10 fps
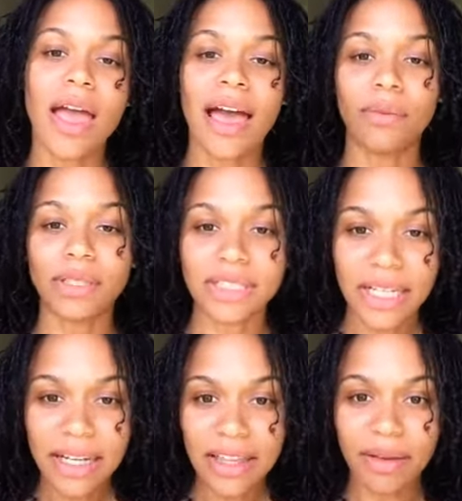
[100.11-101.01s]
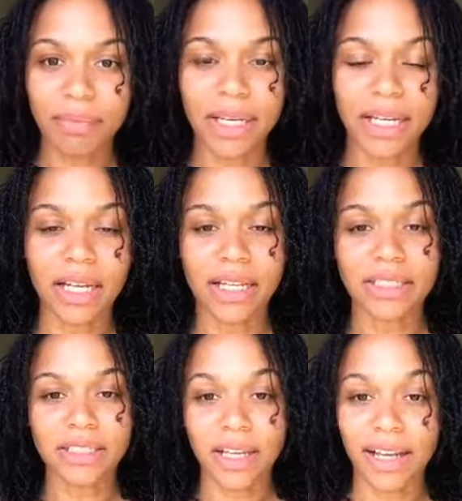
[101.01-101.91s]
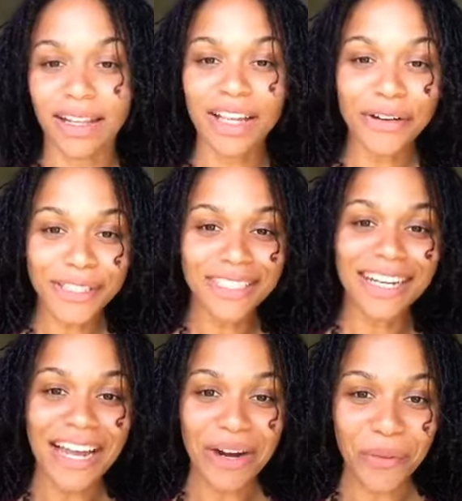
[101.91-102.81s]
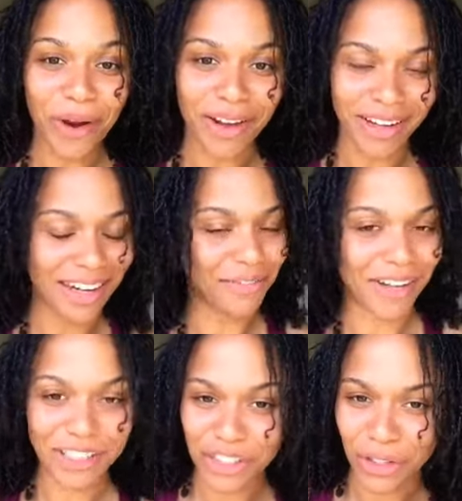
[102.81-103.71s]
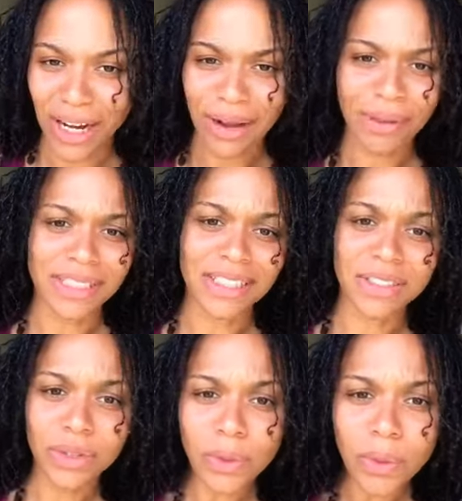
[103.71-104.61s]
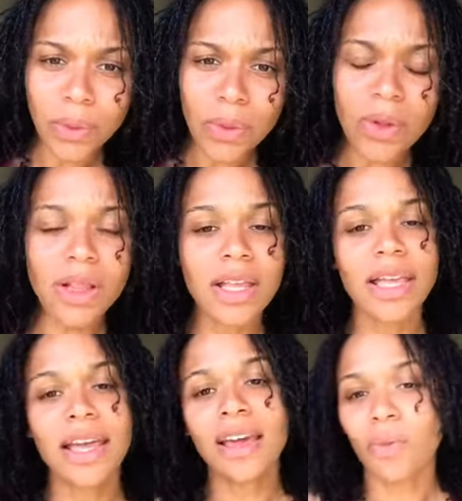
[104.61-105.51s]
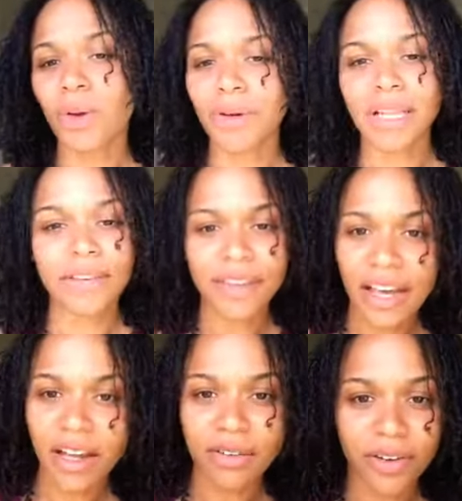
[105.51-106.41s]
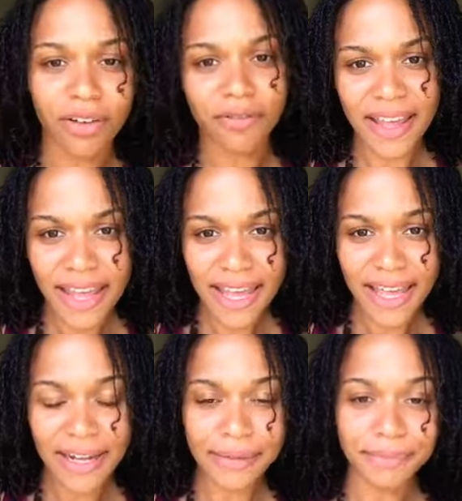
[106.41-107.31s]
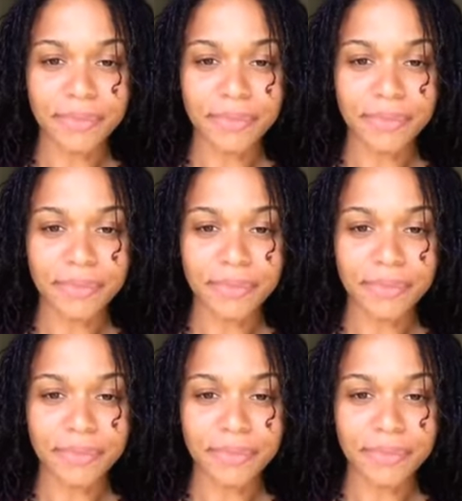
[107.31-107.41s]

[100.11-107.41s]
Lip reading: I would say that because Clarence and I were on an adventure. I was at school, we were living out of our van,